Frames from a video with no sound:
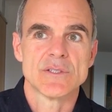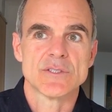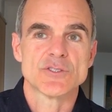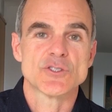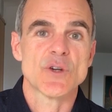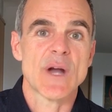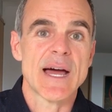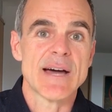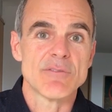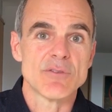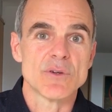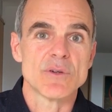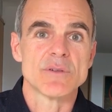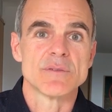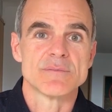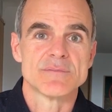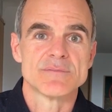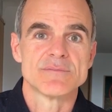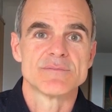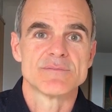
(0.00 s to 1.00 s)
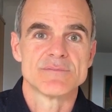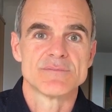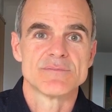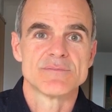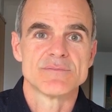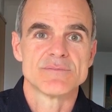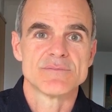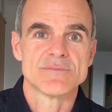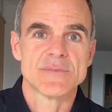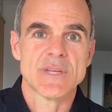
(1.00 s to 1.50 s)
Travel.
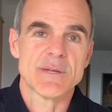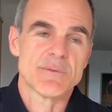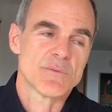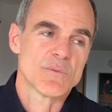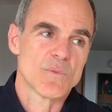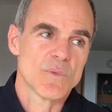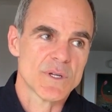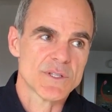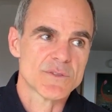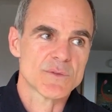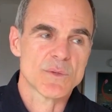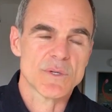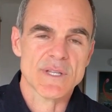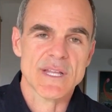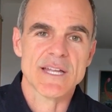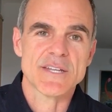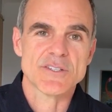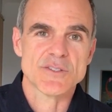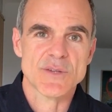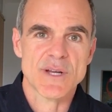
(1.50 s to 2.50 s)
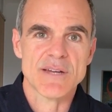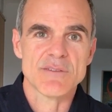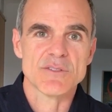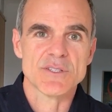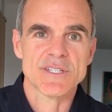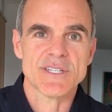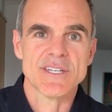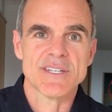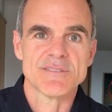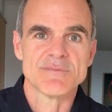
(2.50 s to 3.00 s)
And once we're allowed to
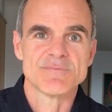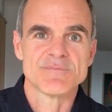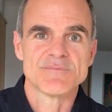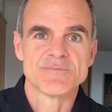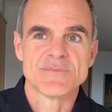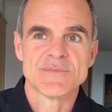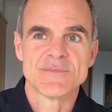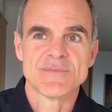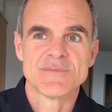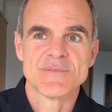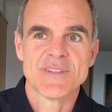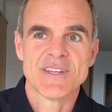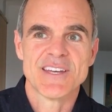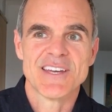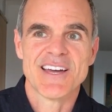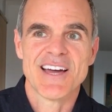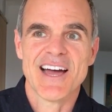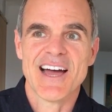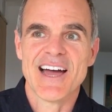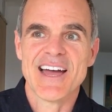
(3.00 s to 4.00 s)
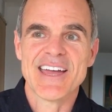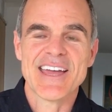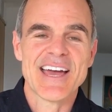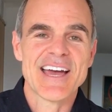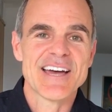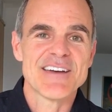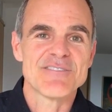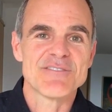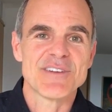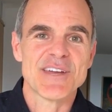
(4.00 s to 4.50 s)
travel again. I
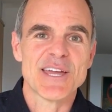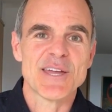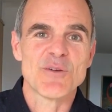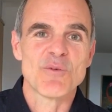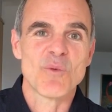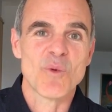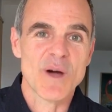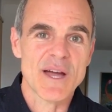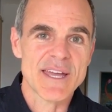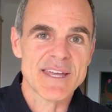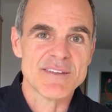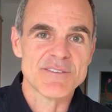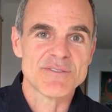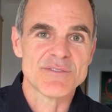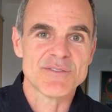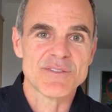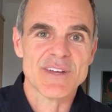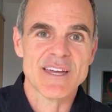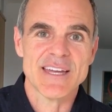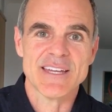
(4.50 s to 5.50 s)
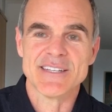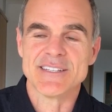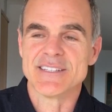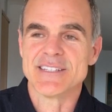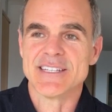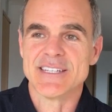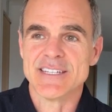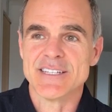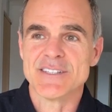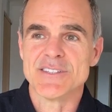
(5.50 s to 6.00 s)
have a wife
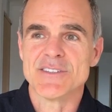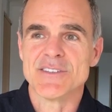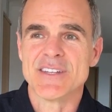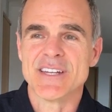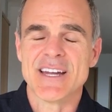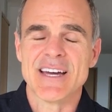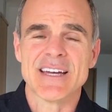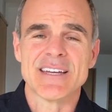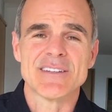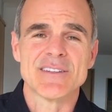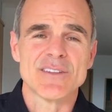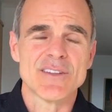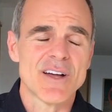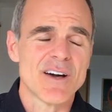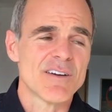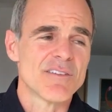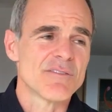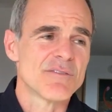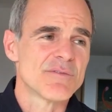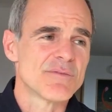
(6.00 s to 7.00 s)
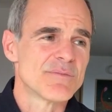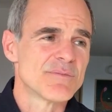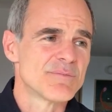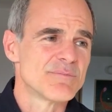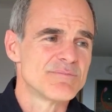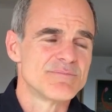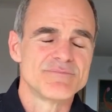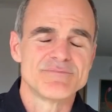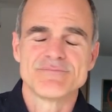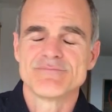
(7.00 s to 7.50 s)
and kids that I love
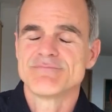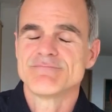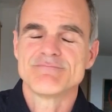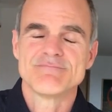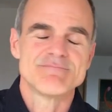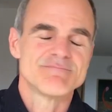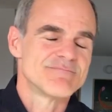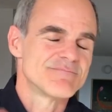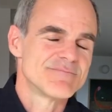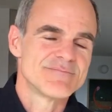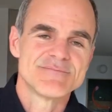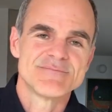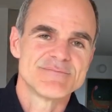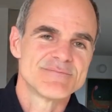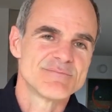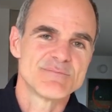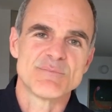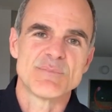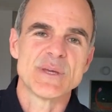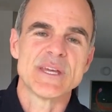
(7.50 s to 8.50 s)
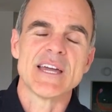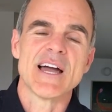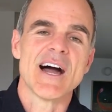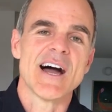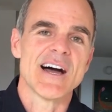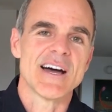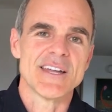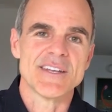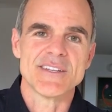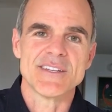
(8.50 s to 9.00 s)

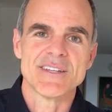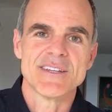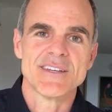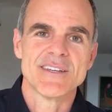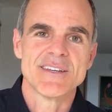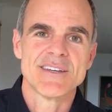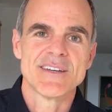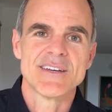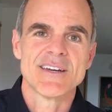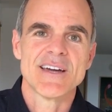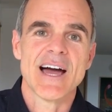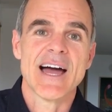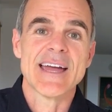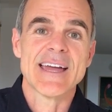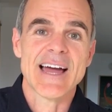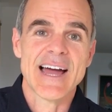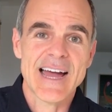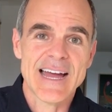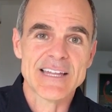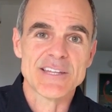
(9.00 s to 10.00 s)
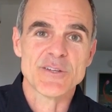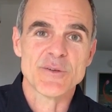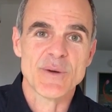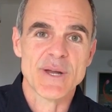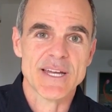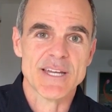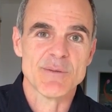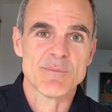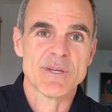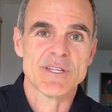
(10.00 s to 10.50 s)
beyond. I highly
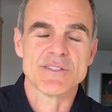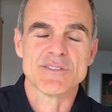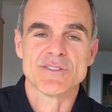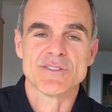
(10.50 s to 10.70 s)
recommend